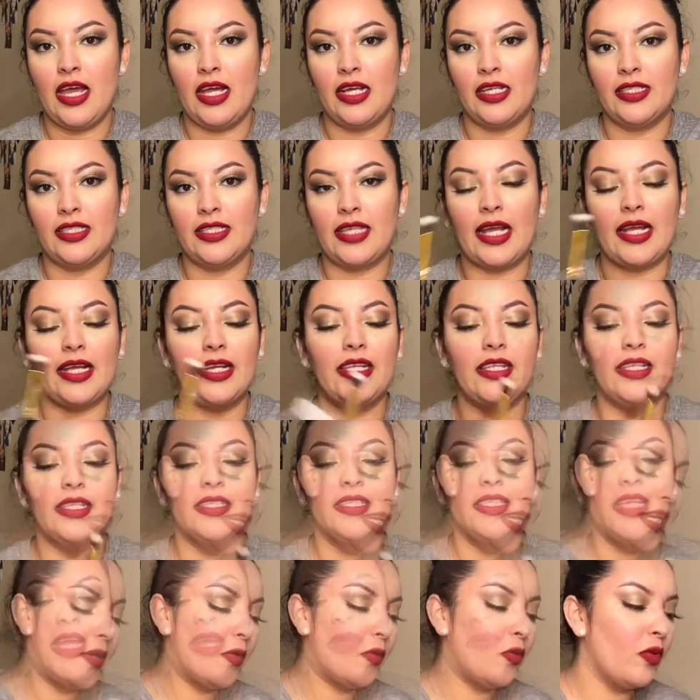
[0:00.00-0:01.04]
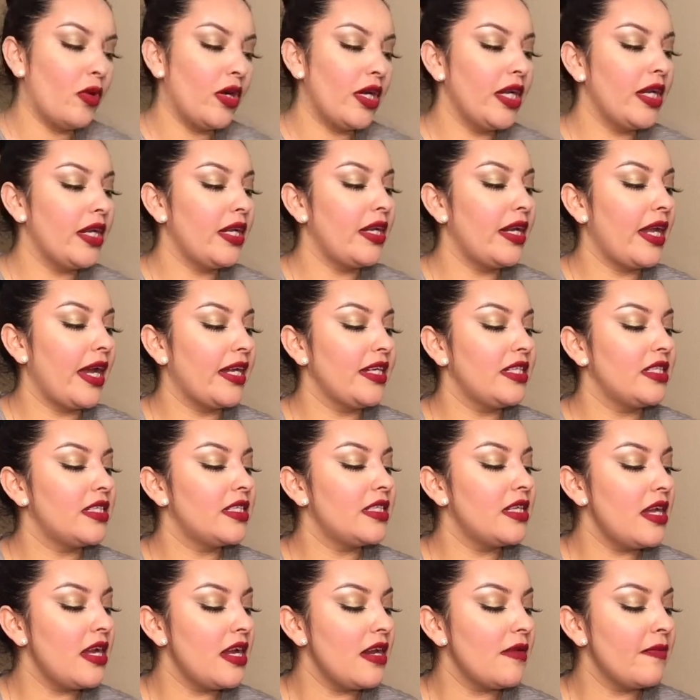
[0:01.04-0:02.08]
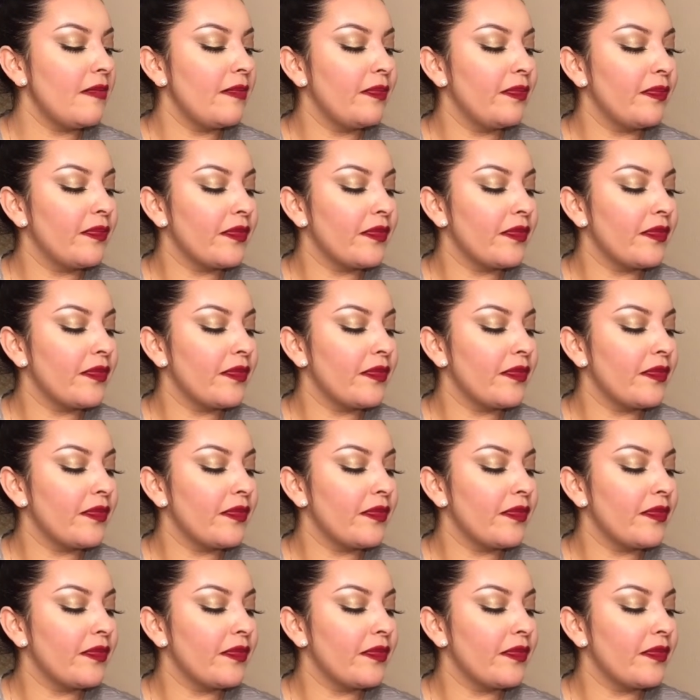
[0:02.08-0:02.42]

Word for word: exactly the same 119